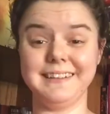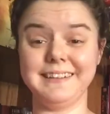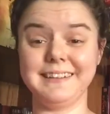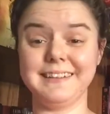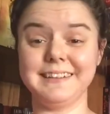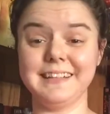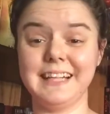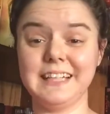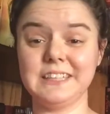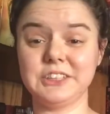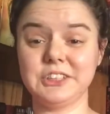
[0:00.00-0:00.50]
then
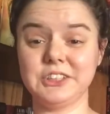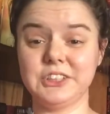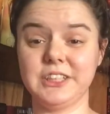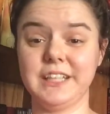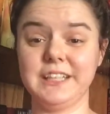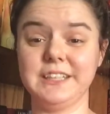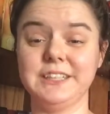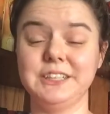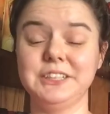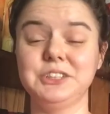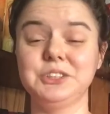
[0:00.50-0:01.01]
the last
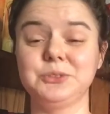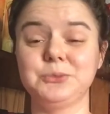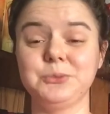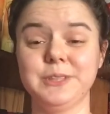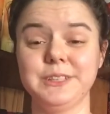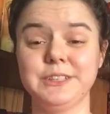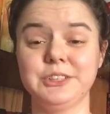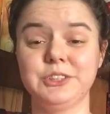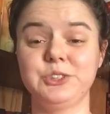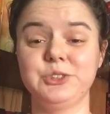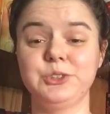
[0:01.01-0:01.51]
challenge
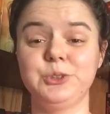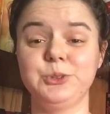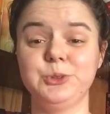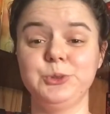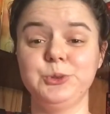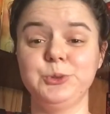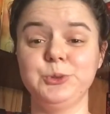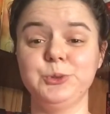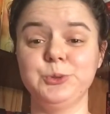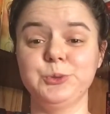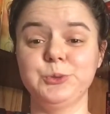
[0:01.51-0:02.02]
was
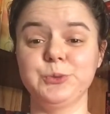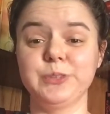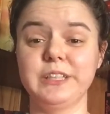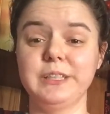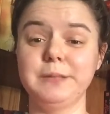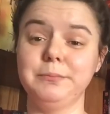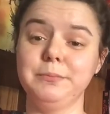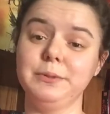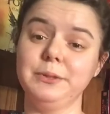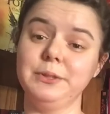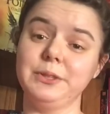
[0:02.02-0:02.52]
to read
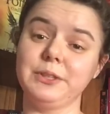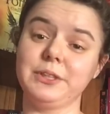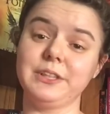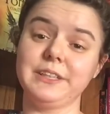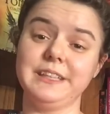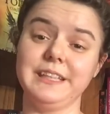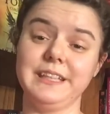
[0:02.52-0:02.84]
a book